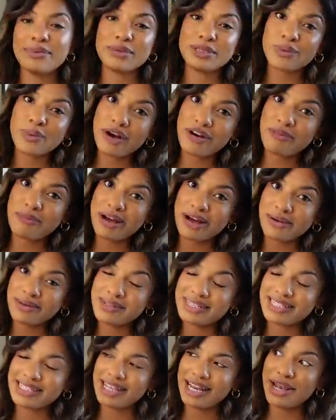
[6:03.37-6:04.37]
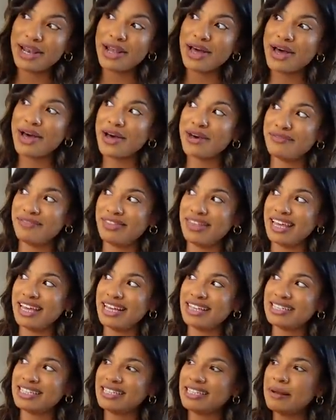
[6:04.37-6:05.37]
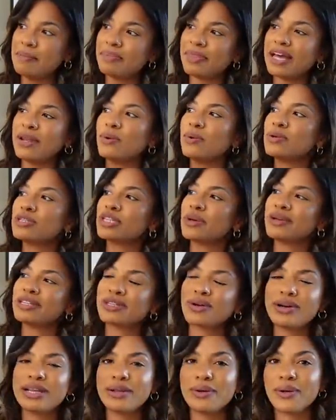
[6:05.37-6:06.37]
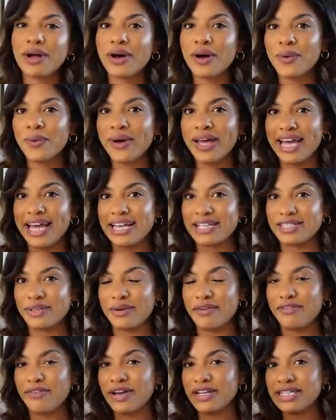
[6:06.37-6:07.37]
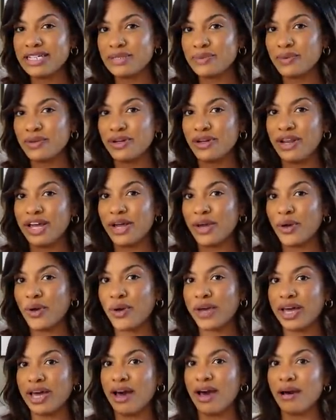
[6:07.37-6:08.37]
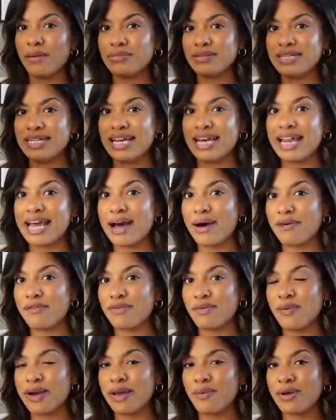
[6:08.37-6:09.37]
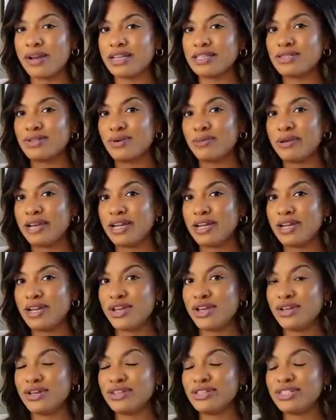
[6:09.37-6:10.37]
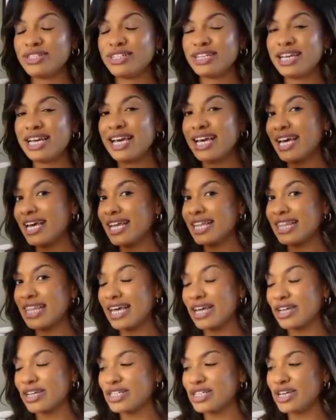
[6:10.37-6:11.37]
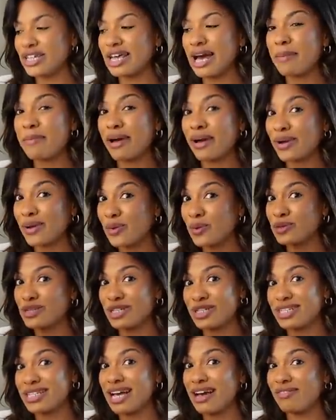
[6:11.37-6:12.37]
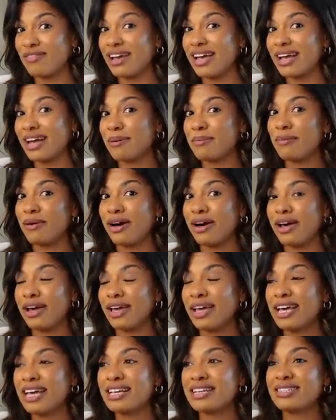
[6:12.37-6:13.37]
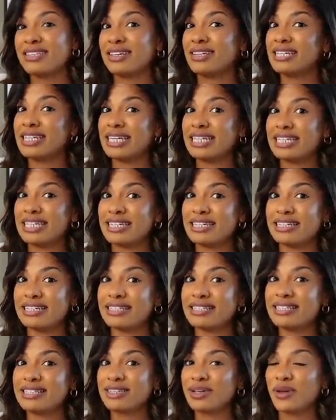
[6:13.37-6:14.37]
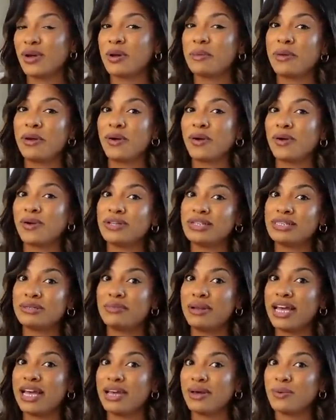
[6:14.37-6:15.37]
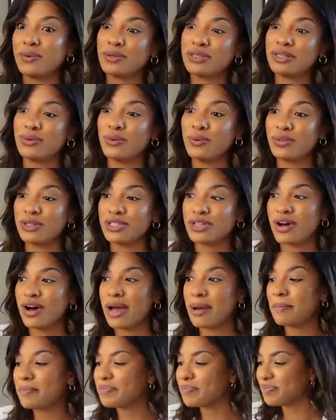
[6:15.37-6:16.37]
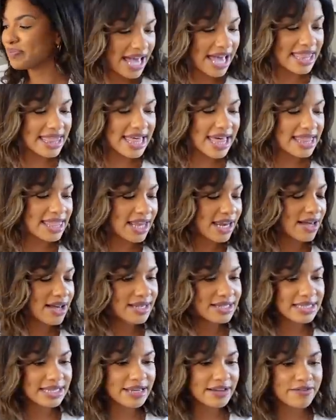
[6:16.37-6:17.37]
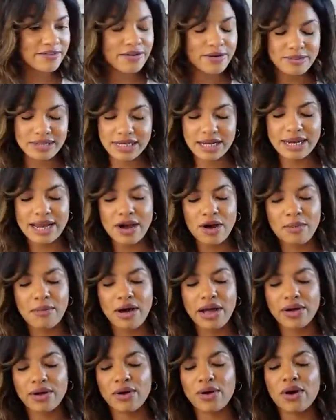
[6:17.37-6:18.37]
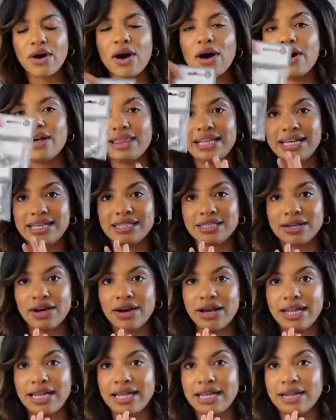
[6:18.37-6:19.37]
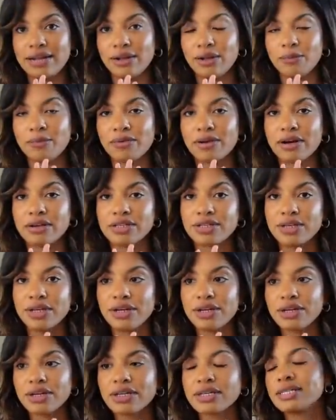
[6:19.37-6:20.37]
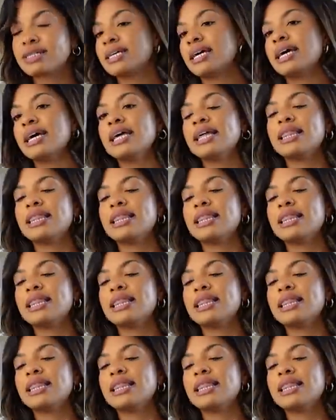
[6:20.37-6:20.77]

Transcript: it was £12. Love this. And also it's got a little hole here, so if I did want to like hook it up to get it out of the way when it's not being used, then I could do that. But I can also just have like my Sunday dinners cookbook on display all the time. And then the last thing from Dunelm I got are these tiny little brass hooks.